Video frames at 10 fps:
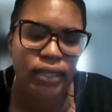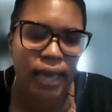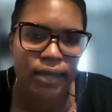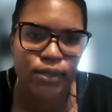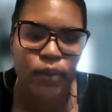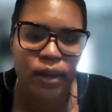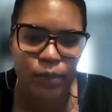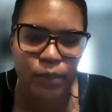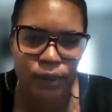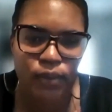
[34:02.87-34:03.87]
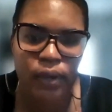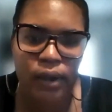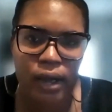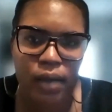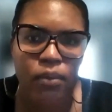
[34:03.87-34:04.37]
to Esquire
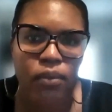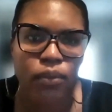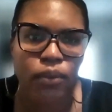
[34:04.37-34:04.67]
program